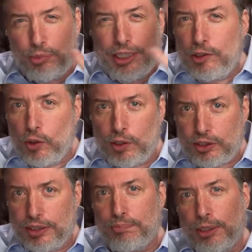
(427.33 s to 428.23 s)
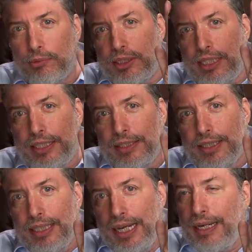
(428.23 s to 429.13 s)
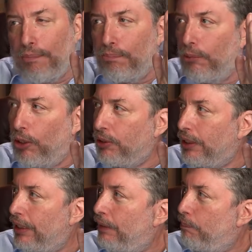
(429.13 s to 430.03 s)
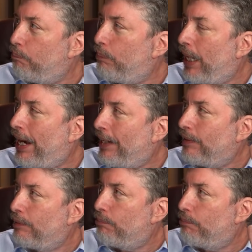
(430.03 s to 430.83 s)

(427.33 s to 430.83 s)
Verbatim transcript: We lost it, but it was a, a multi panel,